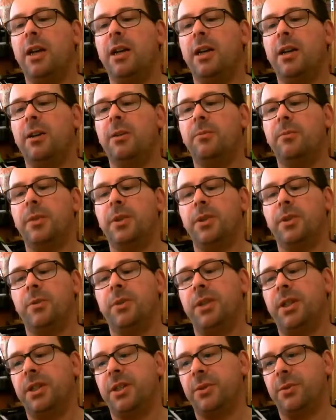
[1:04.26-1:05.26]

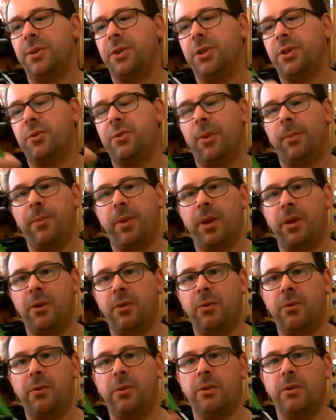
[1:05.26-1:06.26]
So what I need to do is strip the
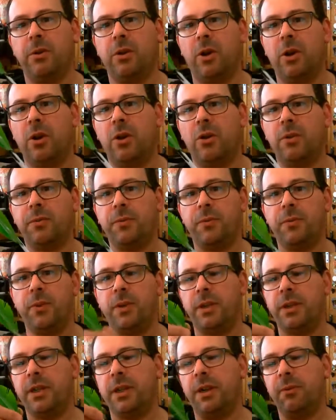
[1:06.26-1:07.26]
whole lot off,
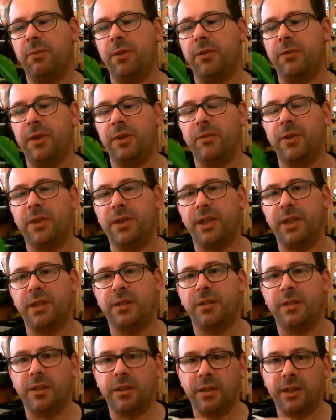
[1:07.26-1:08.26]
get rid of
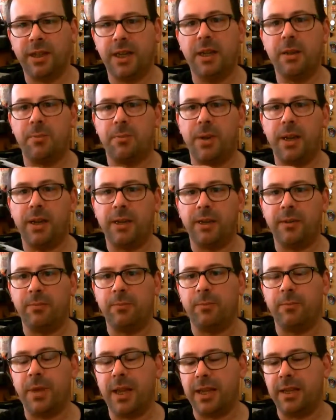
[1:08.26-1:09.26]
everything, get a
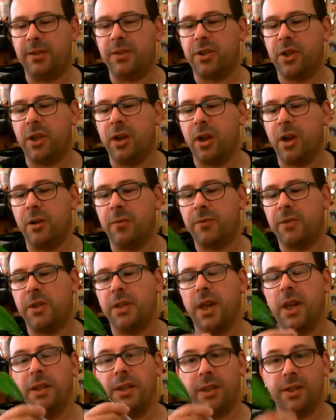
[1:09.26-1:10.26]
blank
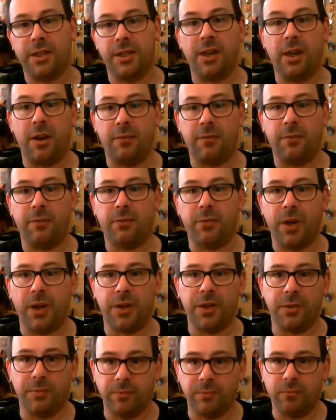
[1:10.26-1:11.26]
shaft, and then start from
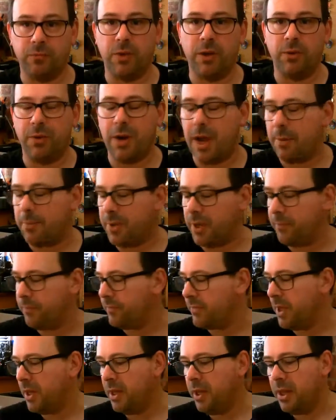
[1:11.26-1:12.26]
fresh, re-wrap it.